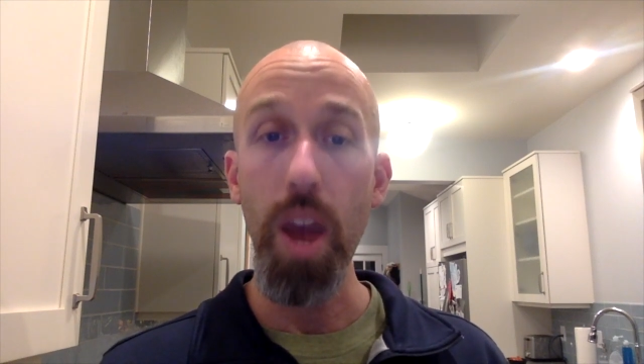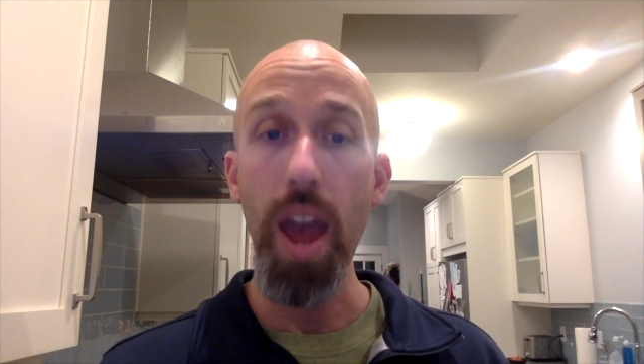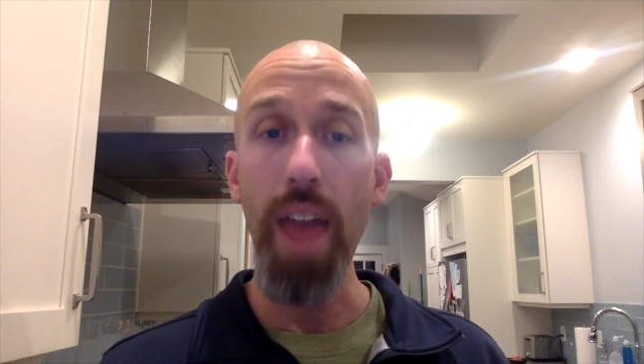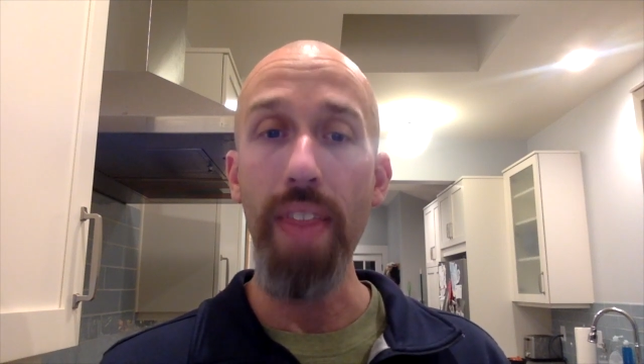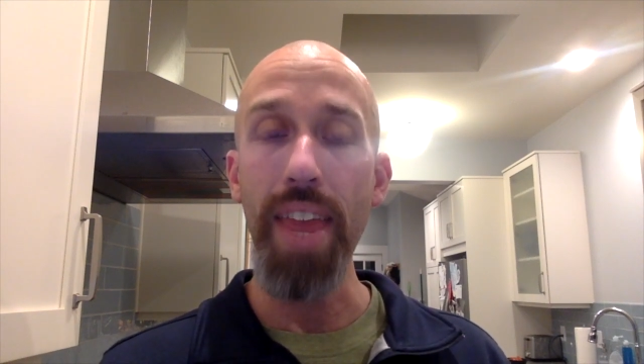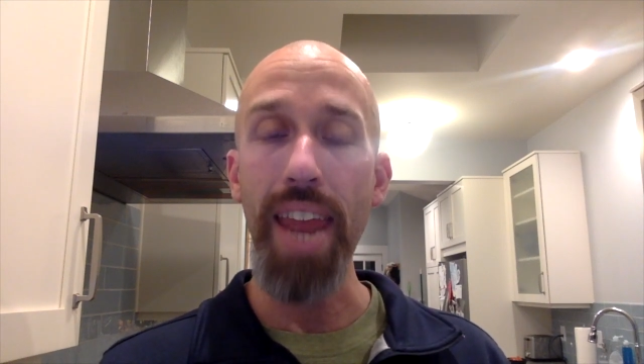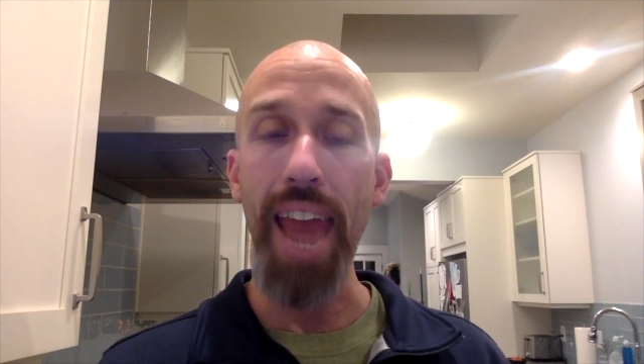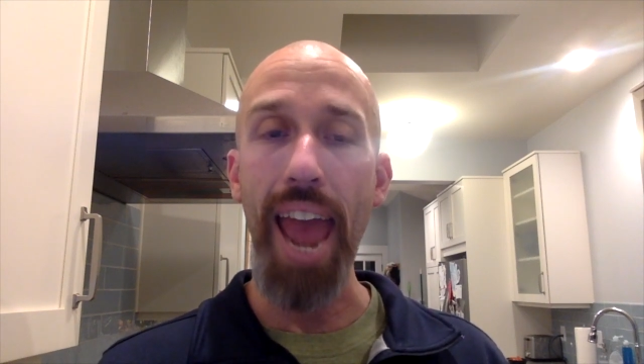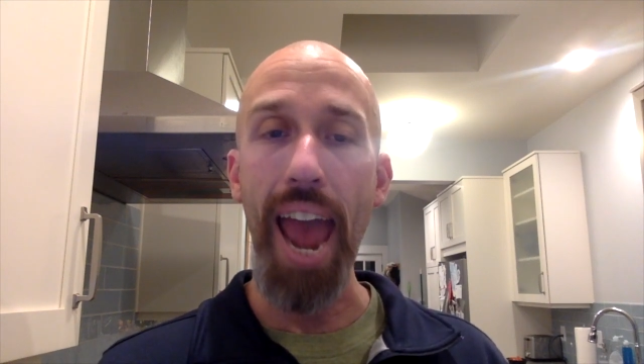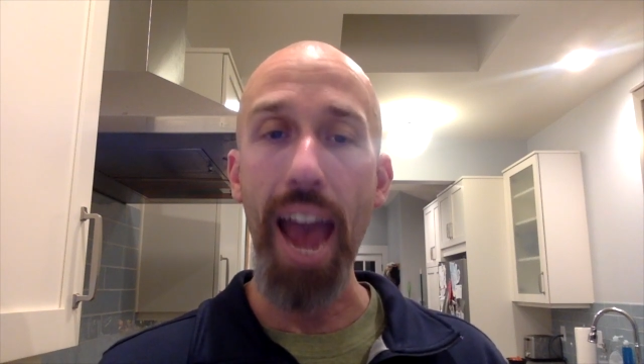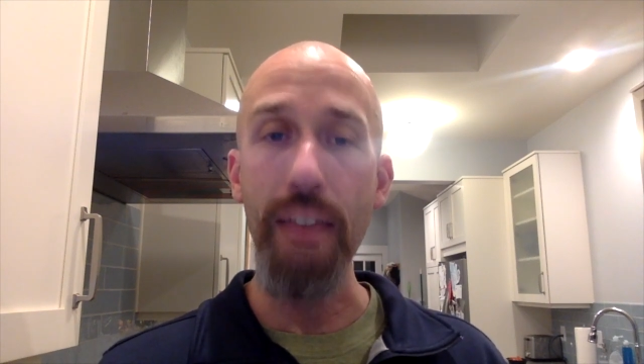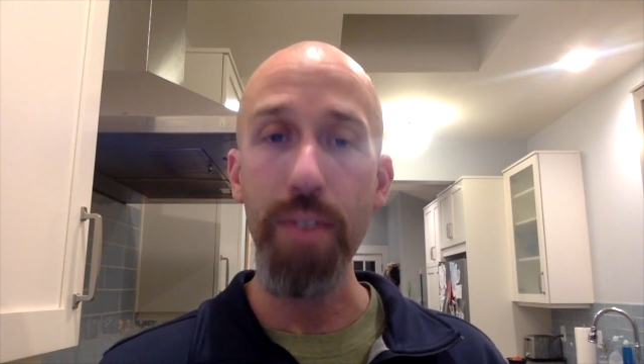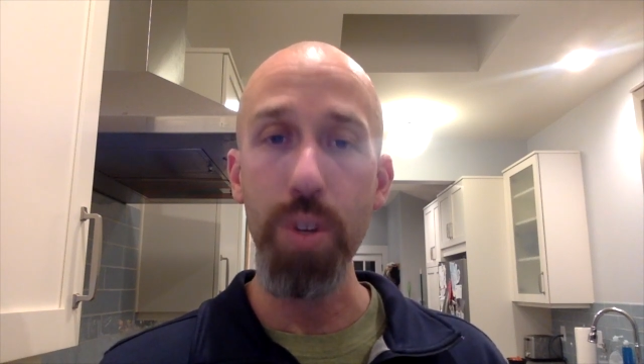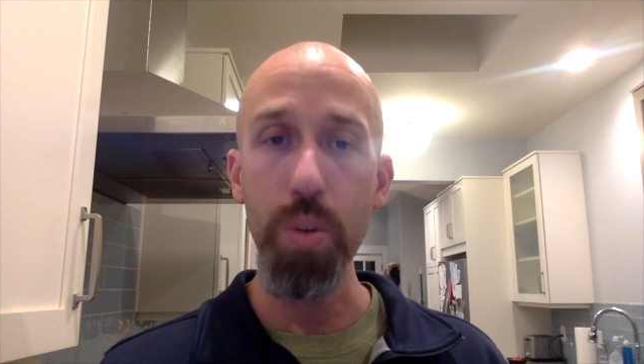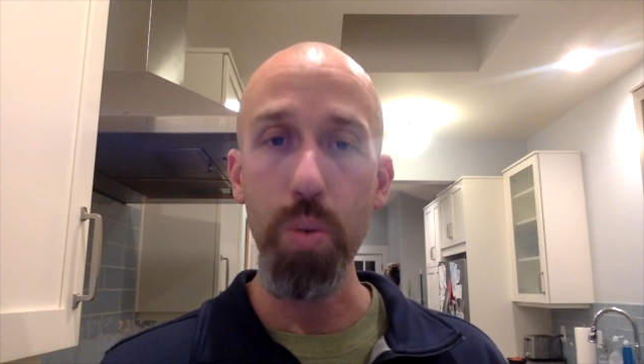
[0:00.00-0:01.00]
and then
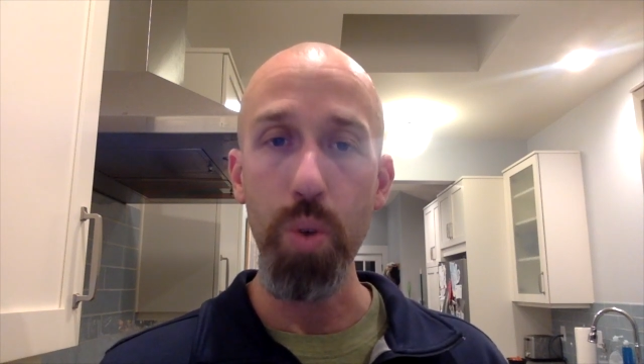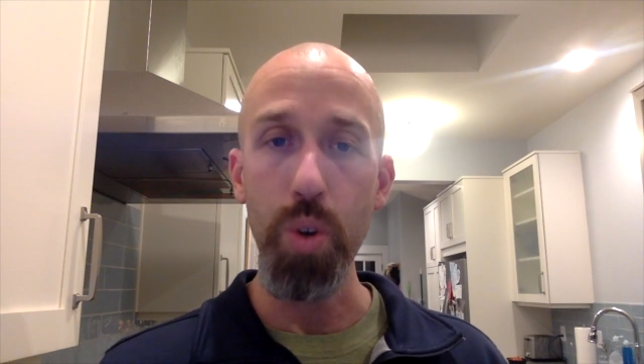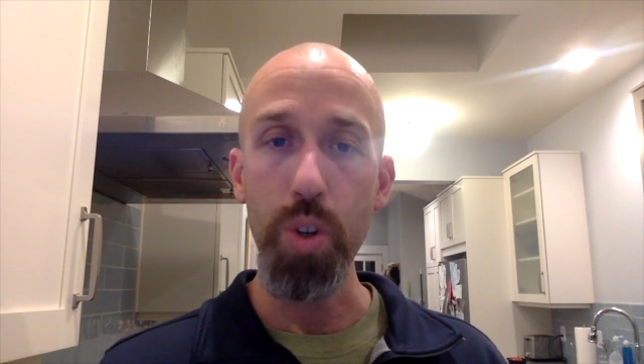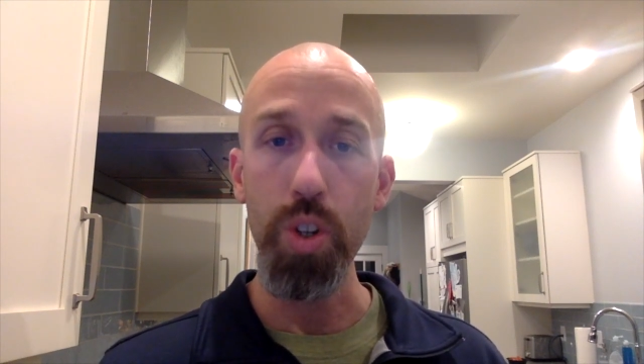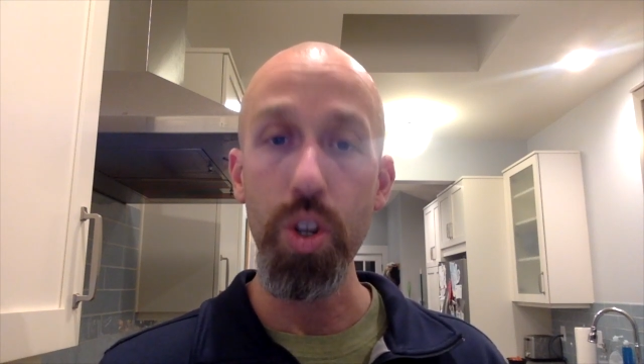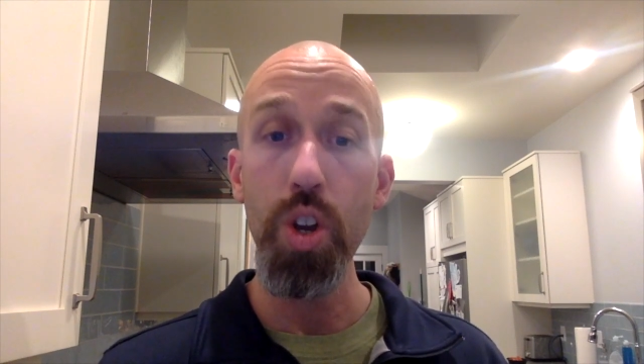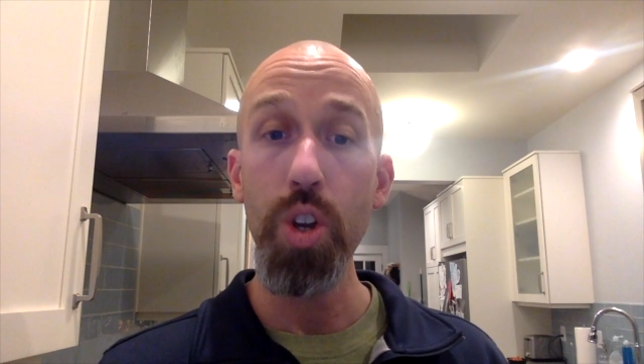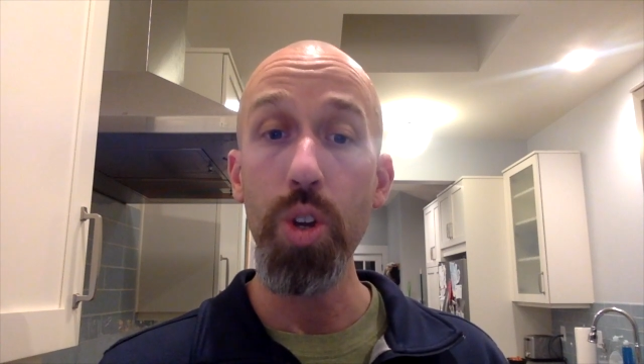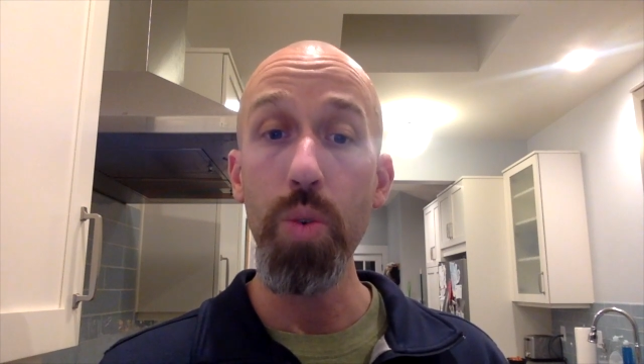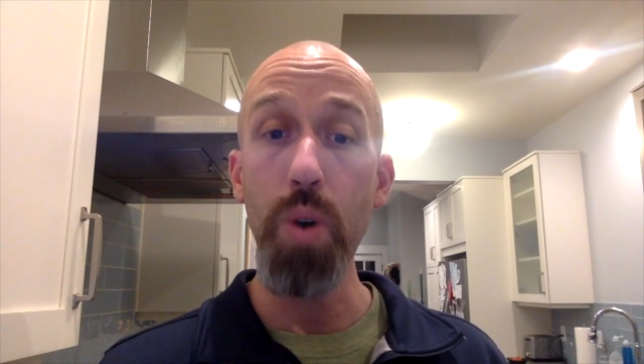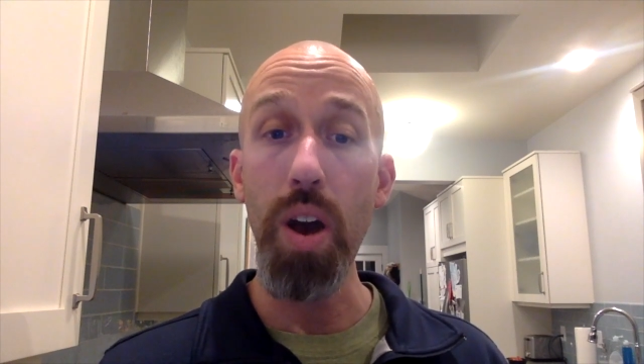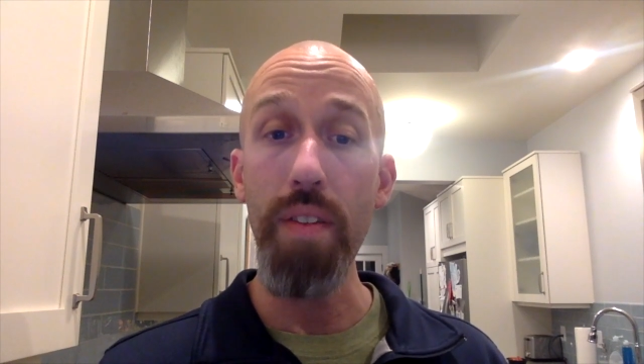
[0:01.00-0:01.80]
afterwards, you will